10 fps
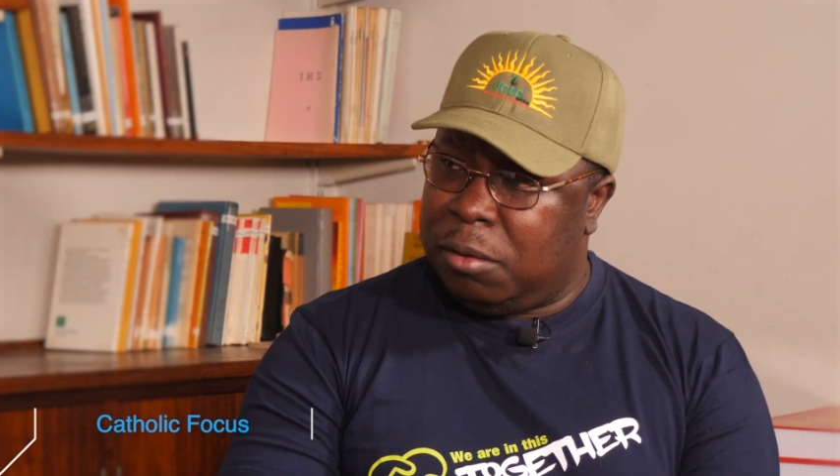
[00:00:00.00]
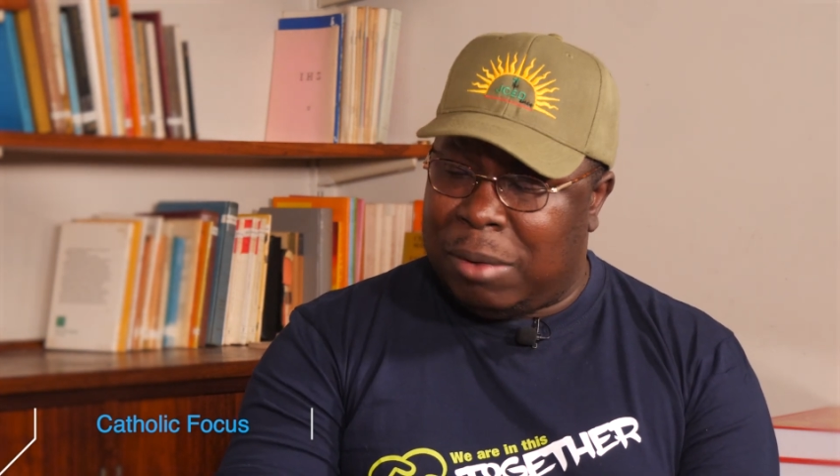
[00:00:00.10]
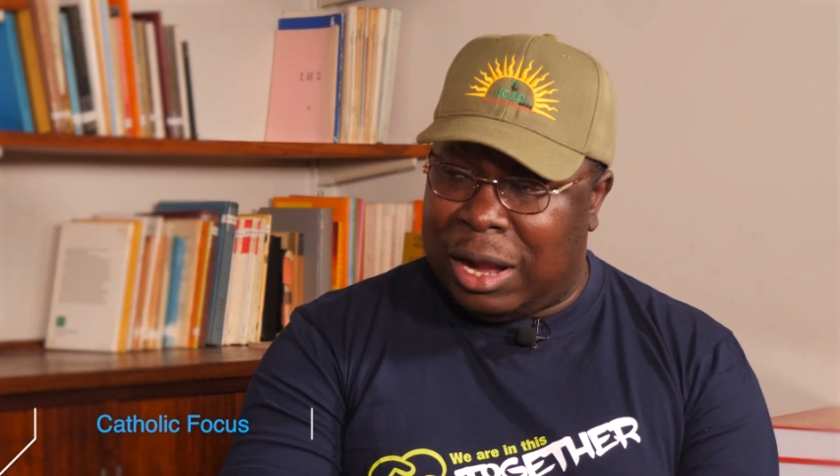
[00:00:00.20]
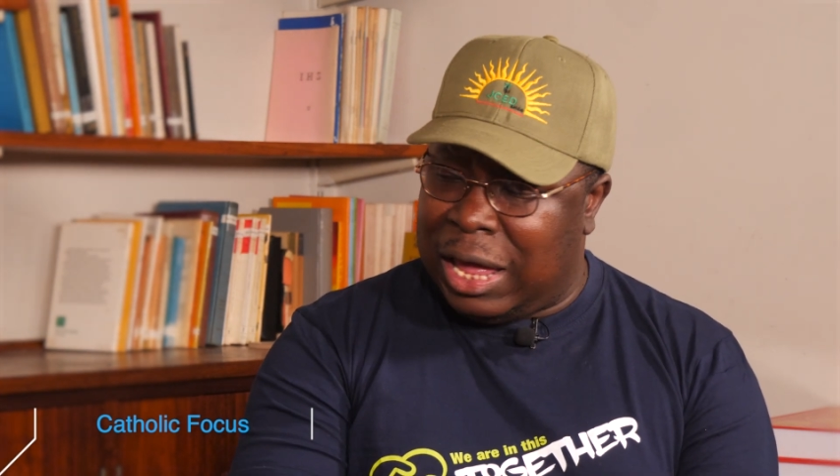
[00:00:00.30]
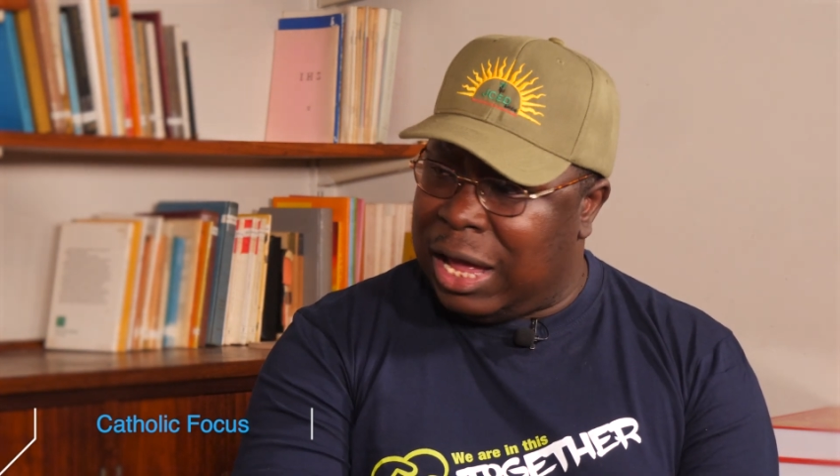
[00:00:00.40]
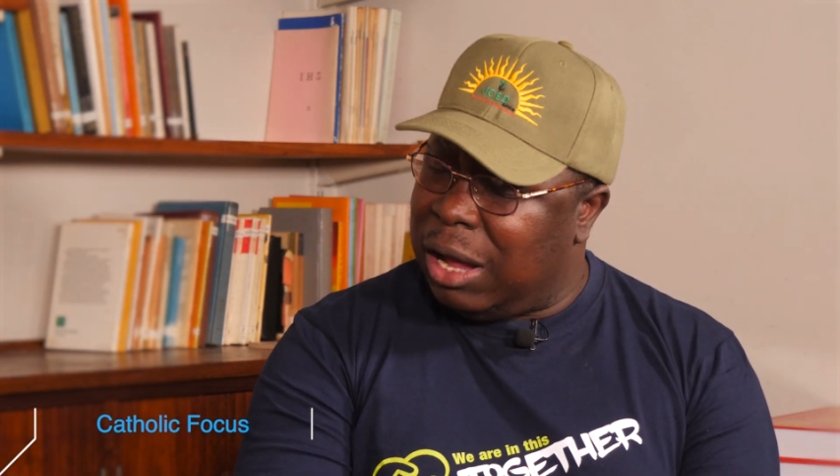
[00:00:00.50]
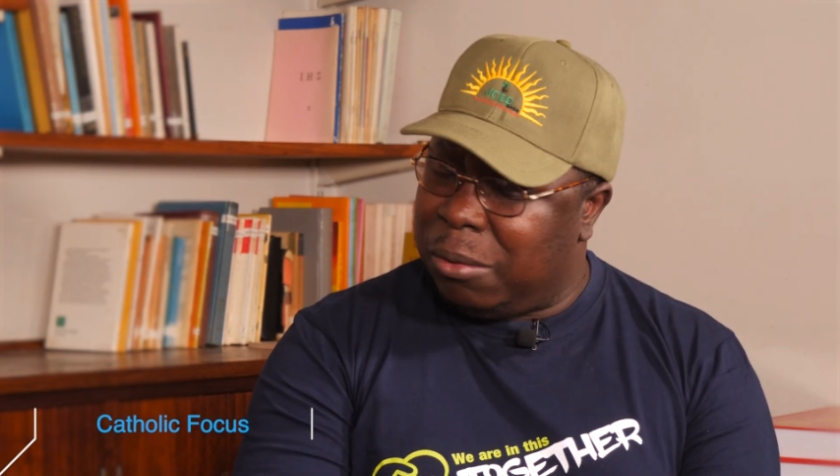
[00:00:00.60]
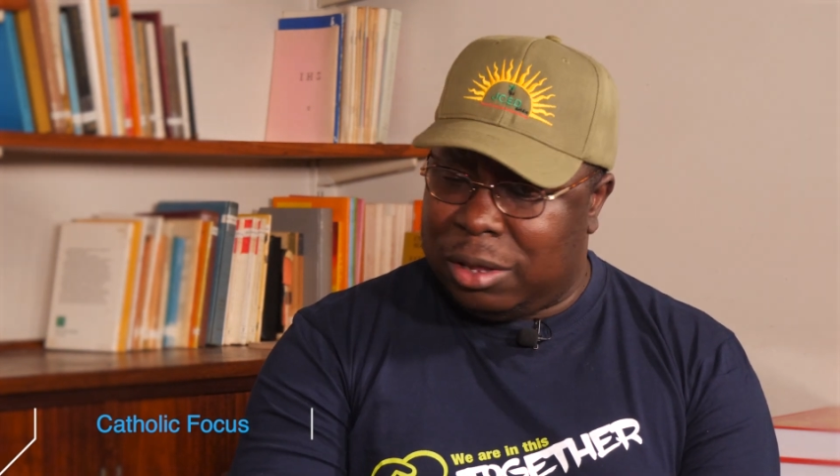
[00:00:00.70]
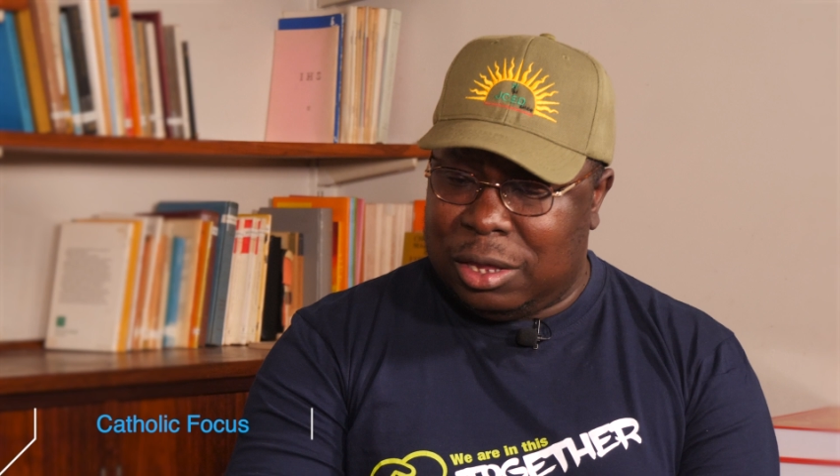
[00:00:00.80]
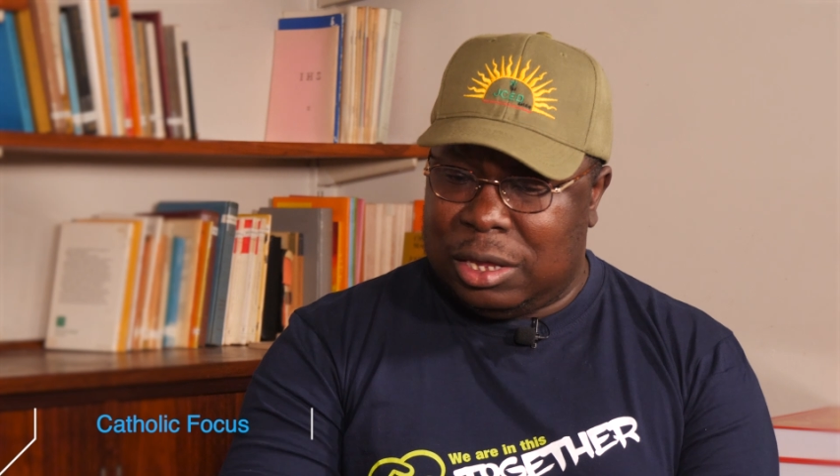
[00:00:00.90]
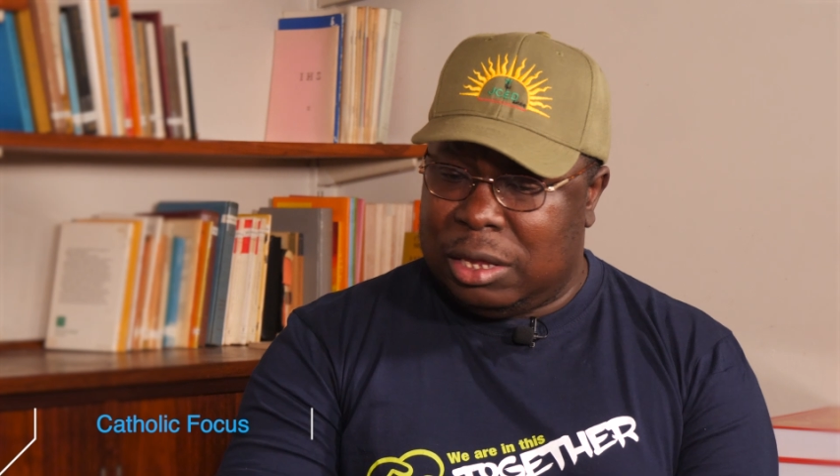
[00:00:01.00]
Malawi,